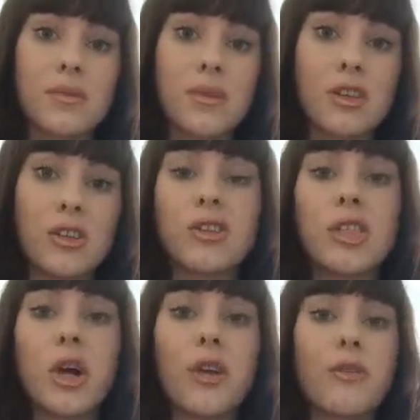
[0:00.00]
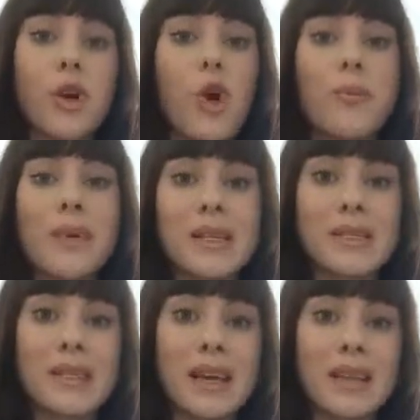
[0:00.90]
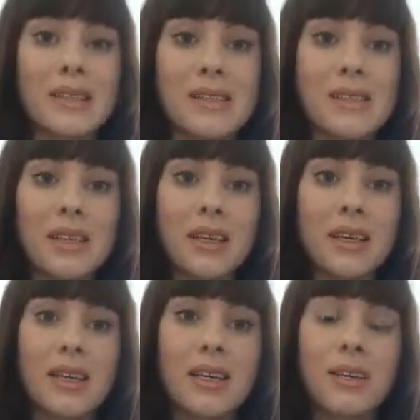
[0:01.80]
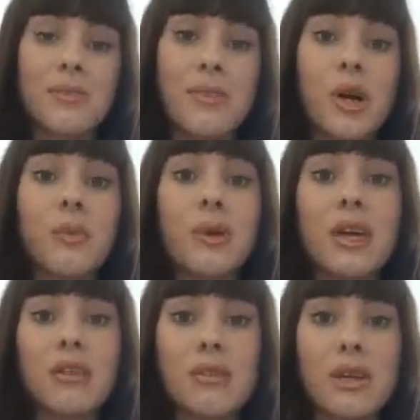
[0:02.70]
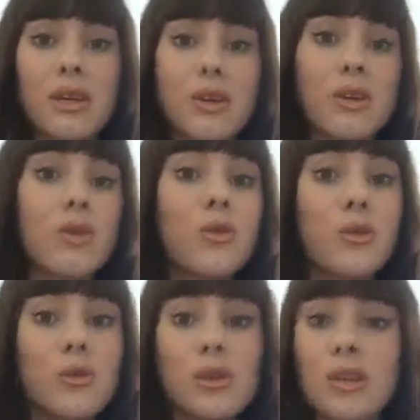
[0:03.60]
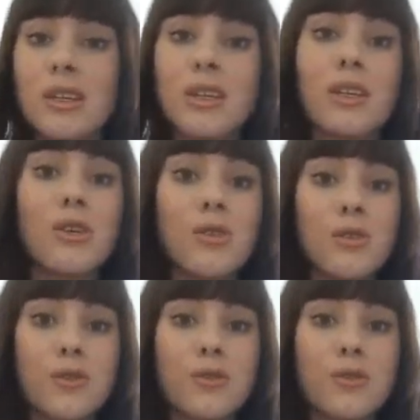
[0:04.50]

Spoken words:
And so she overcompensates by appearing cool and aloof